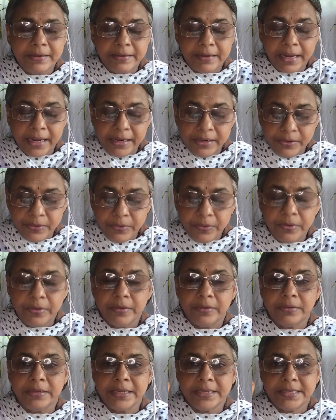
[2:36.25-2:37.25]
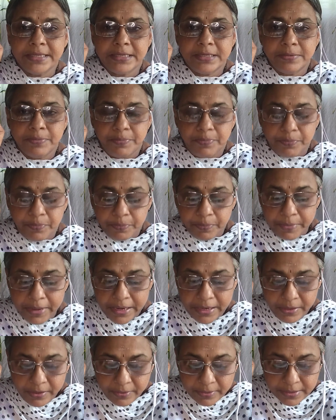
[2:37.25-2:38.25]
try to just
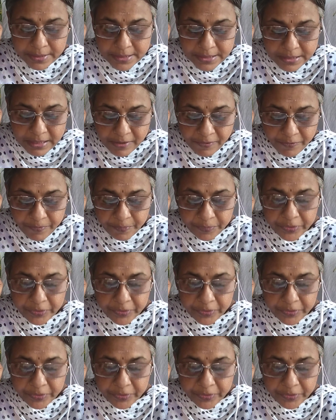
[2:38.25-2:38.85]
bend yourself,